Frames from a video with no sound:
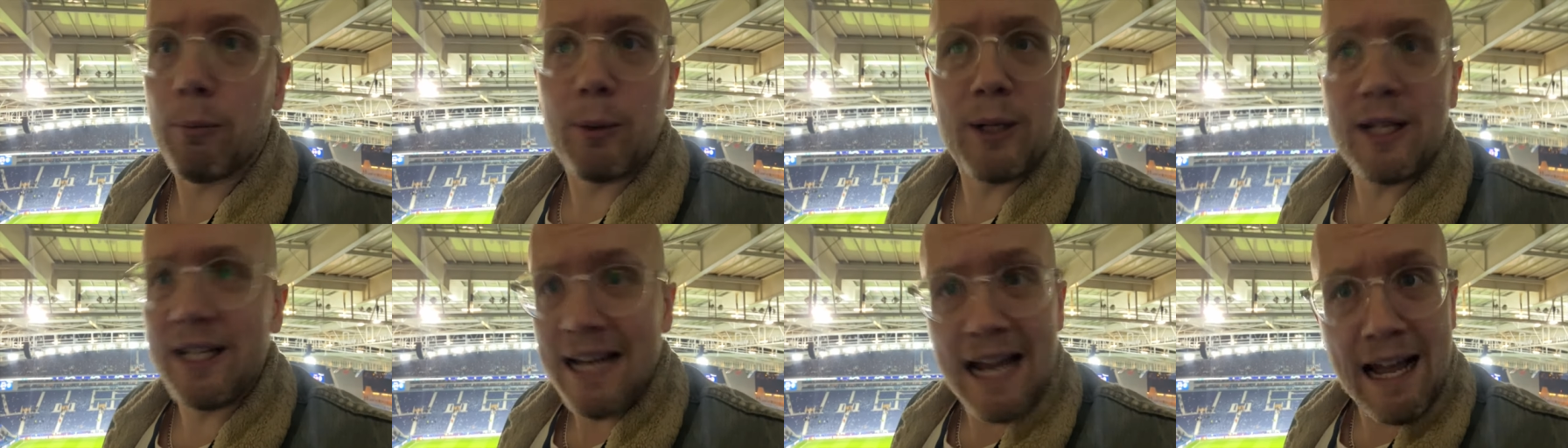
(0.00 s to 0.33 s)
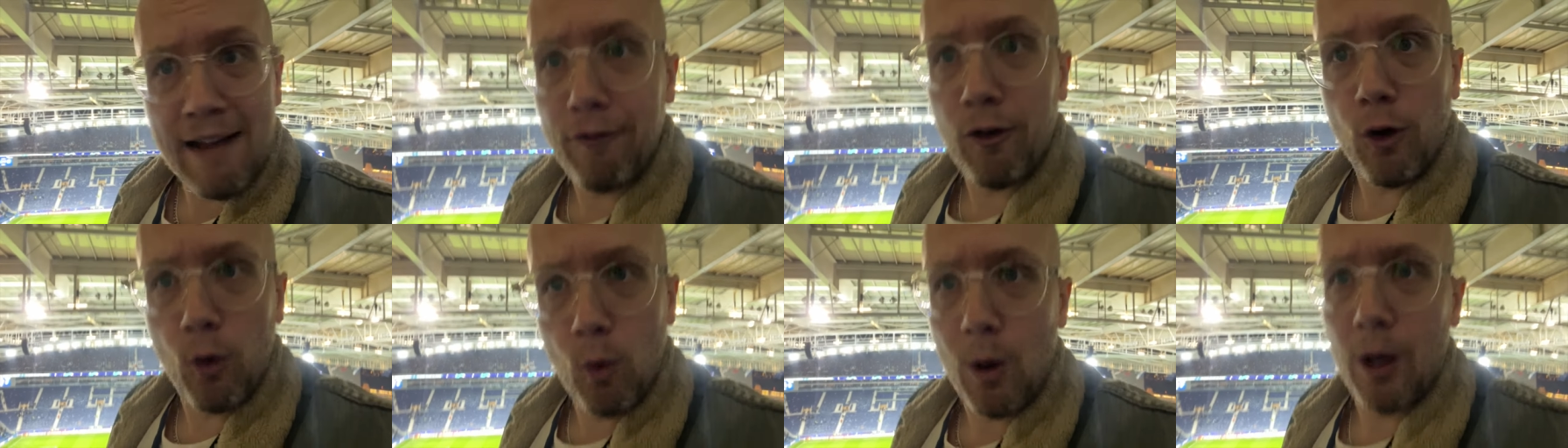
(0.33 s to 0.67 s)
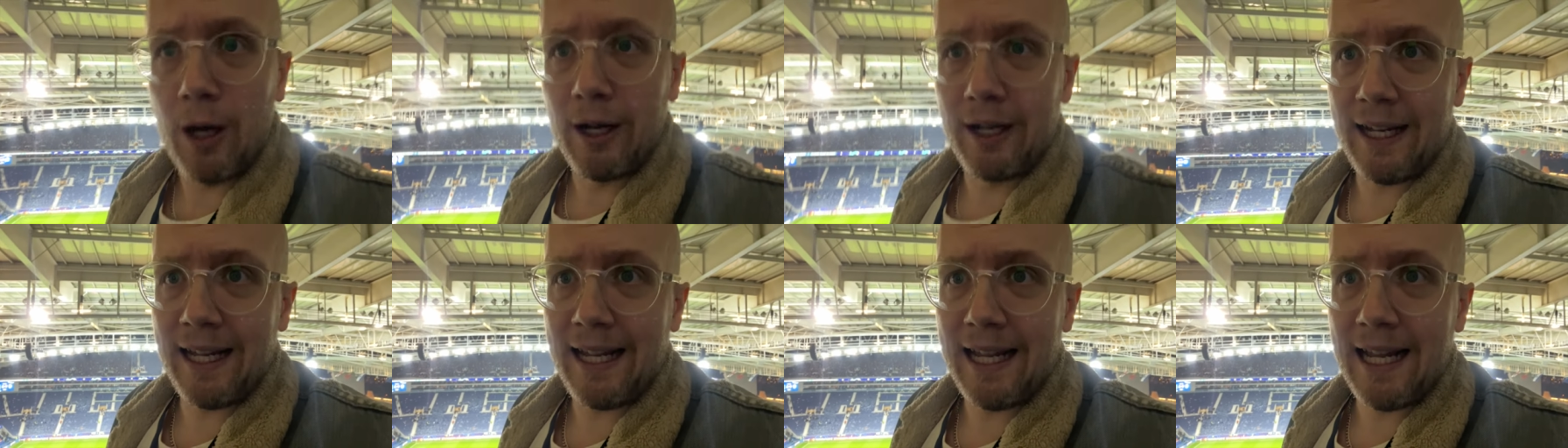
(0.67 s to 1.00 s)
We'd never
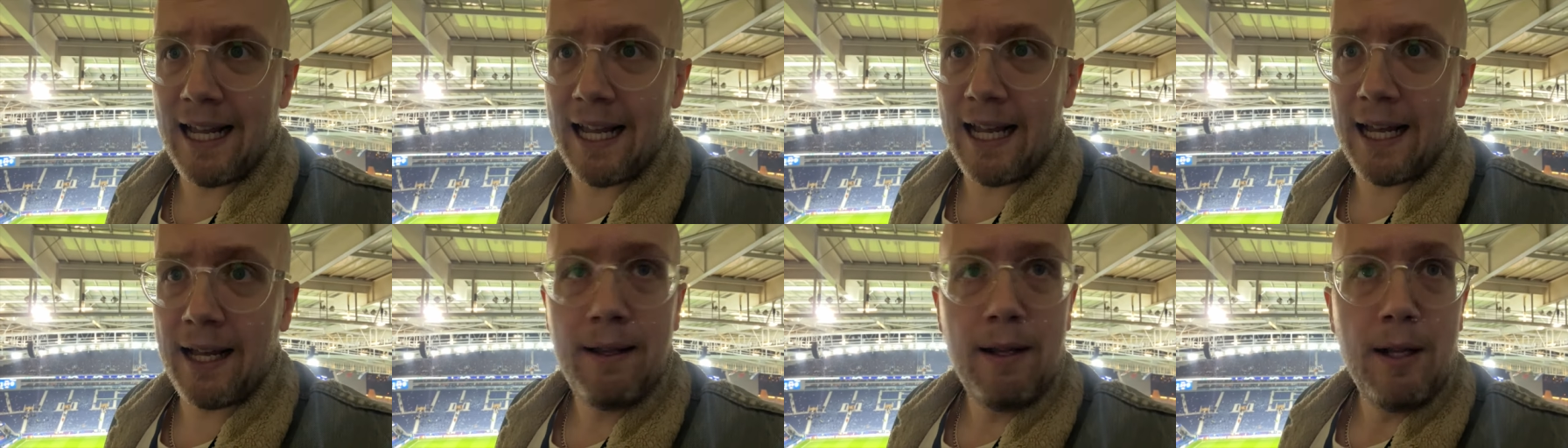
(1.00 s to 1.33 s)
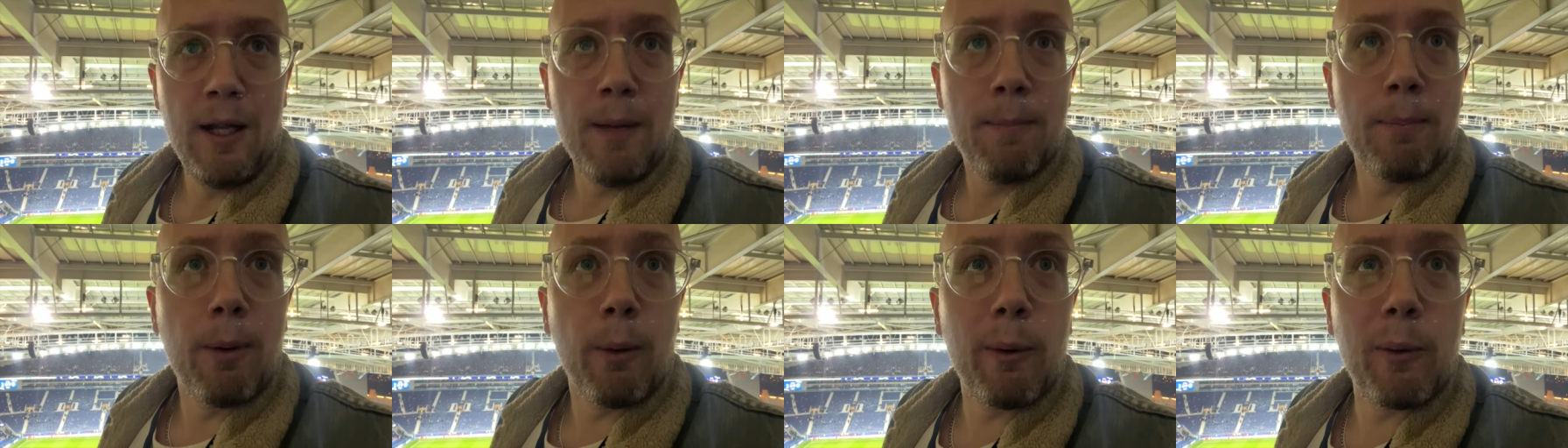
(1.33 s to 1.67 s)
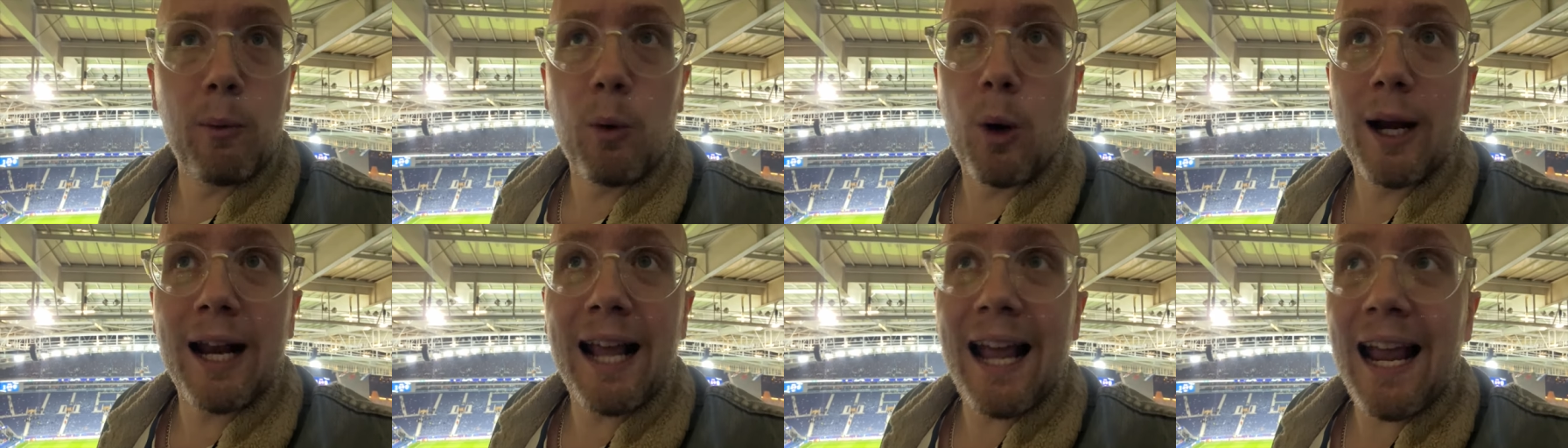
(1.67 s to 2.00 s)
won here, but we
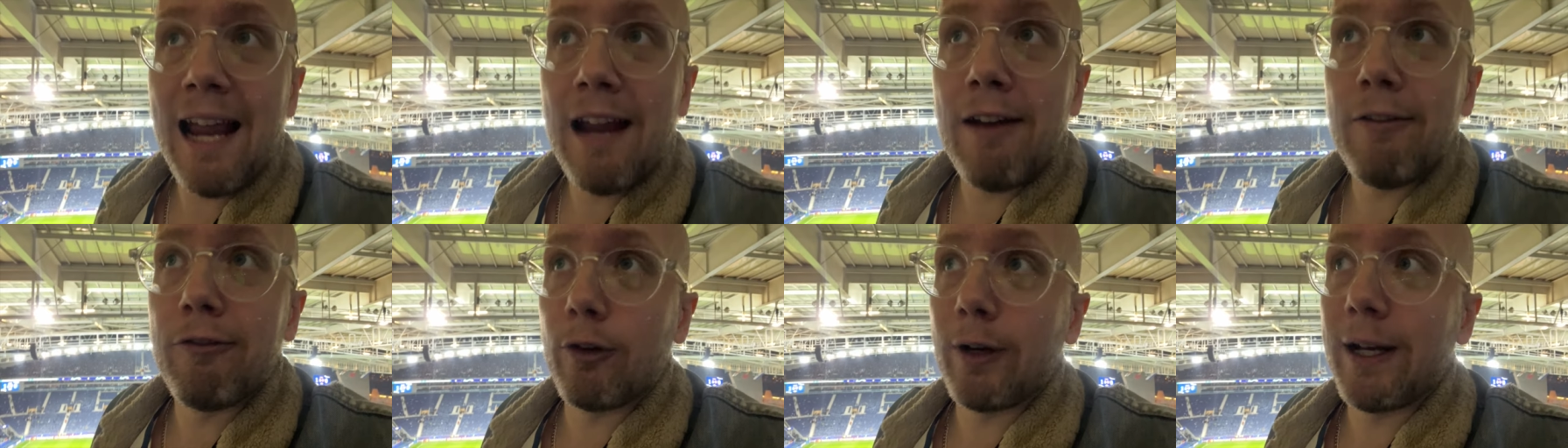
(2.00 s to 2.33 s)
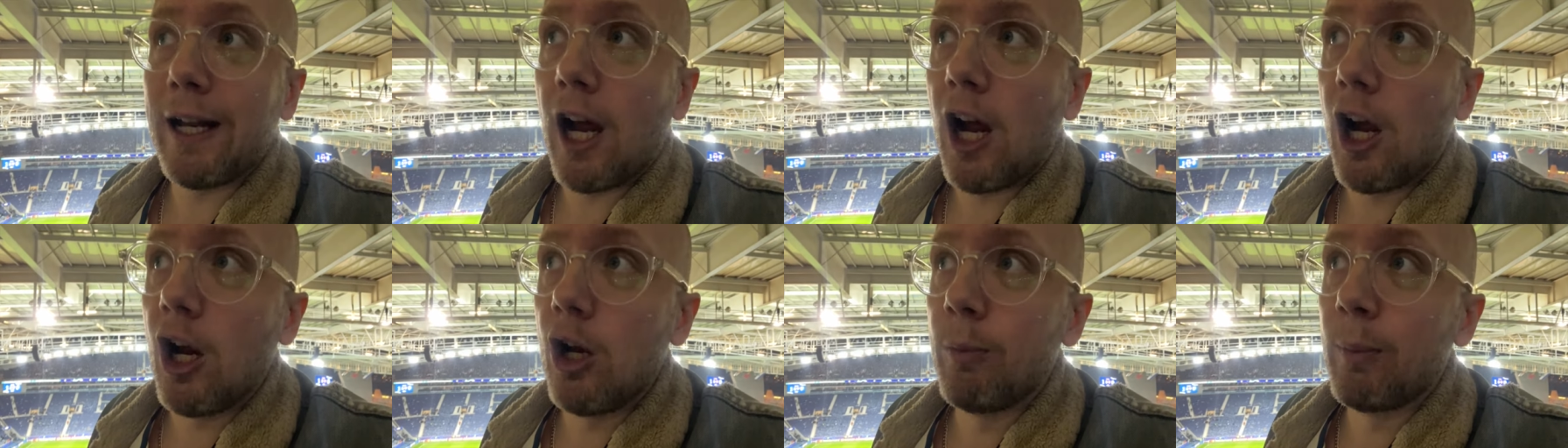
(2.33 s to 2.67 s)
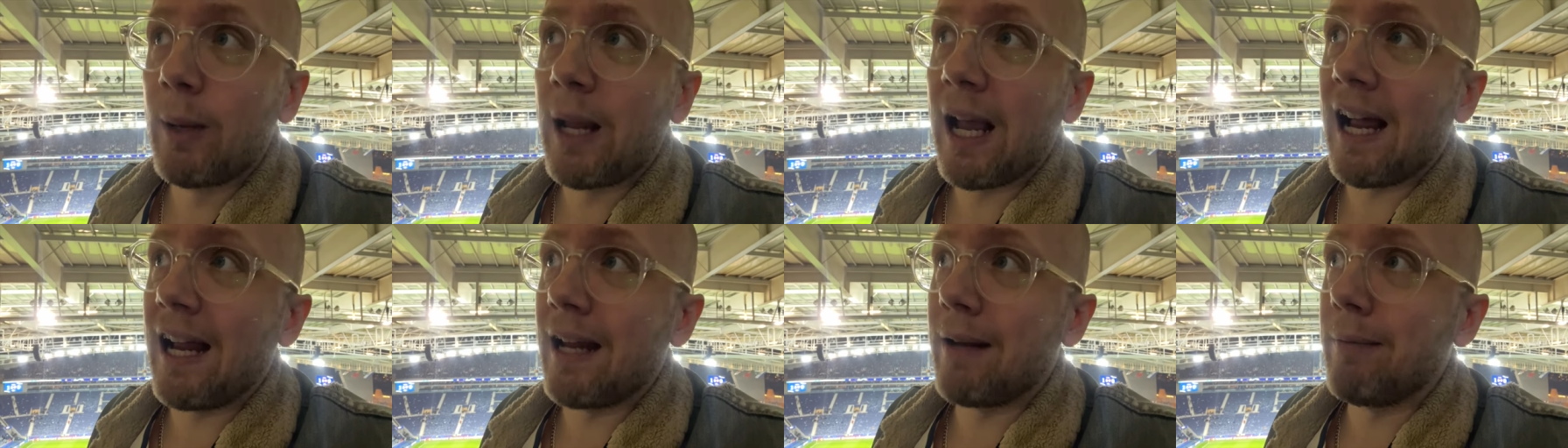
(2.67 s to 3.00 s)
won every home
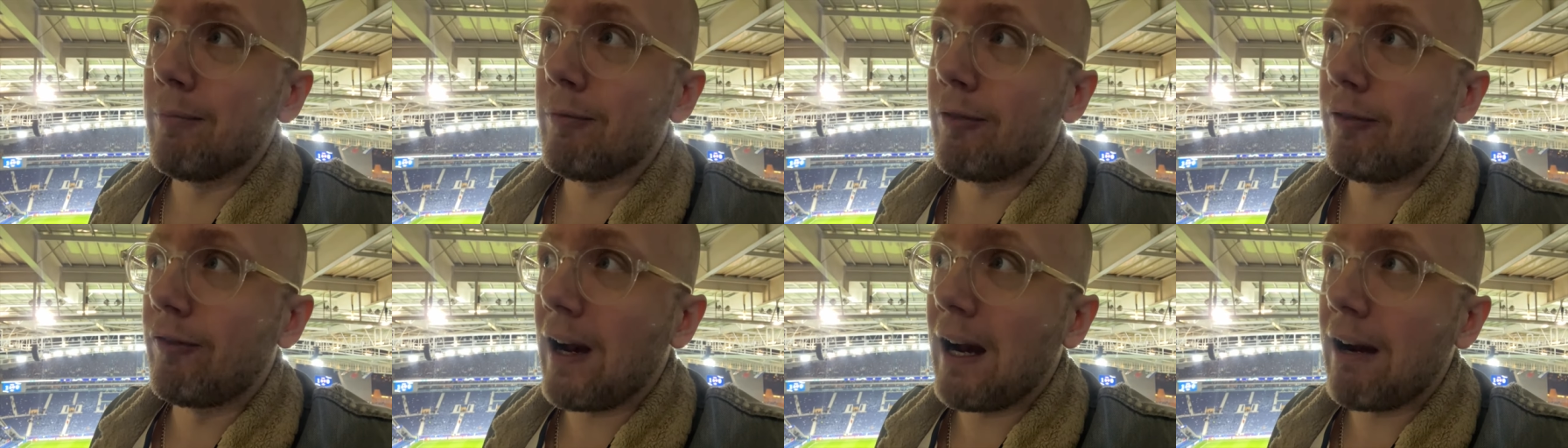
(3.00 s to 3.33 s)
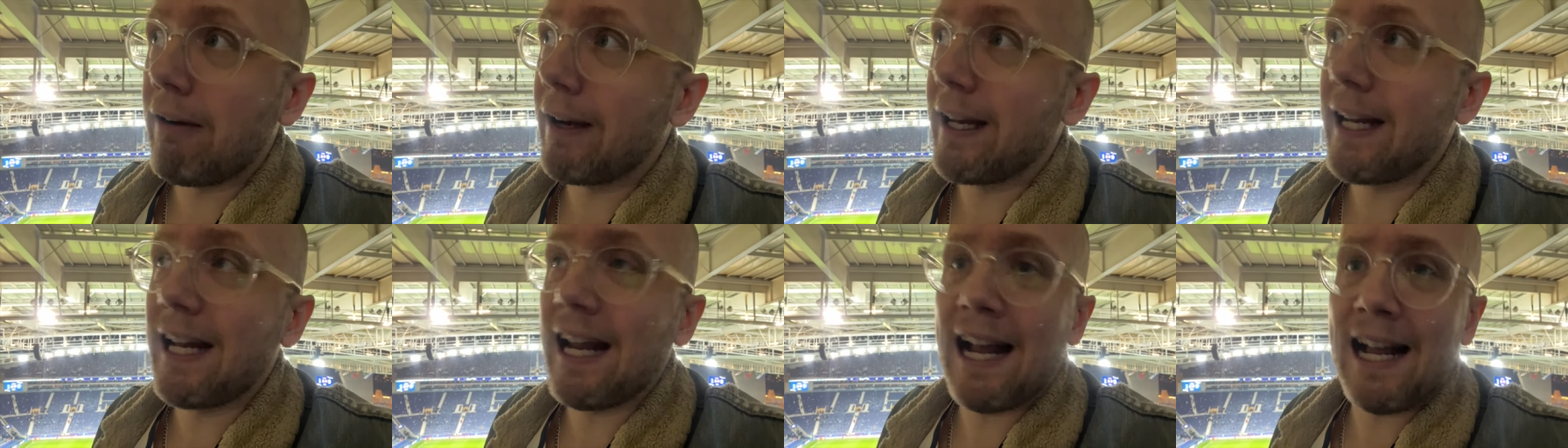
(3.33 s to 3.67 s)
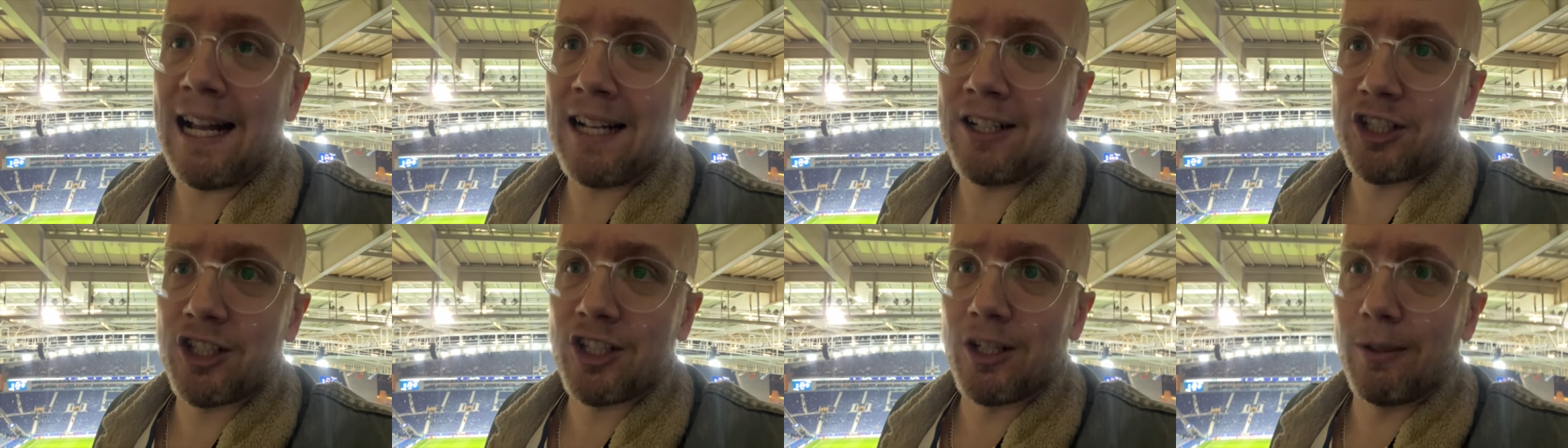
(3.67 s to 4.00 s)
game very
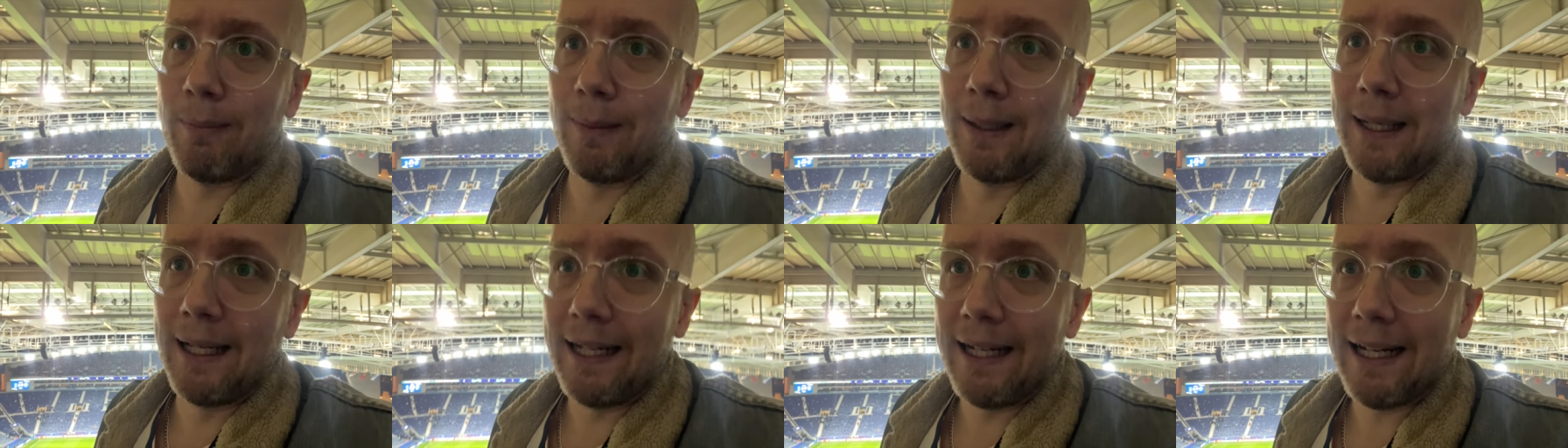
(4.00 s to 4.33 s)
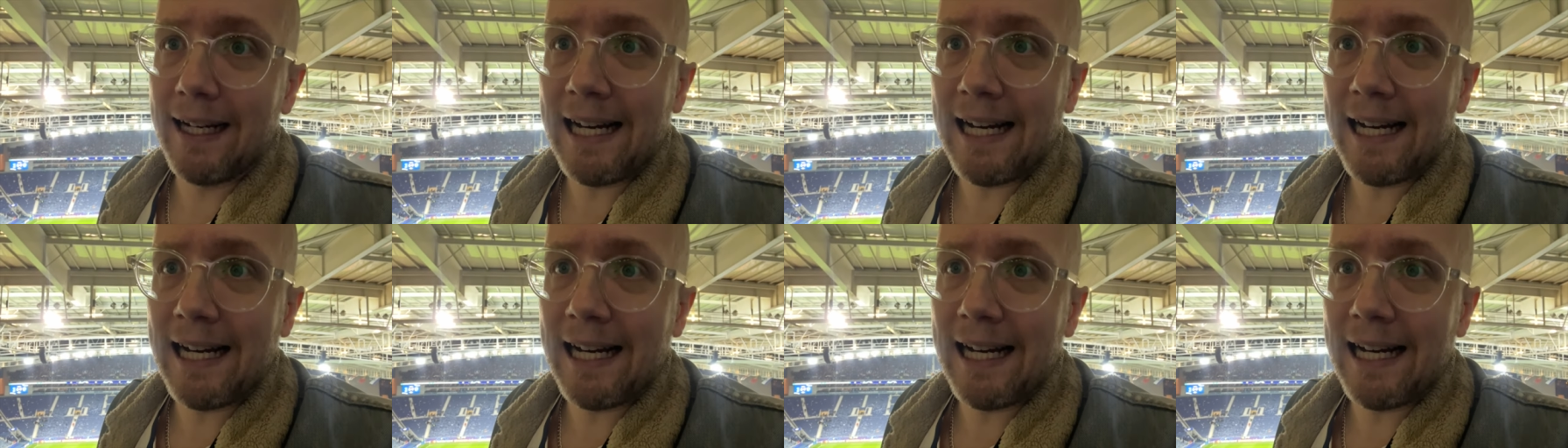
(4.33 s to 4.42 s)
handsomely.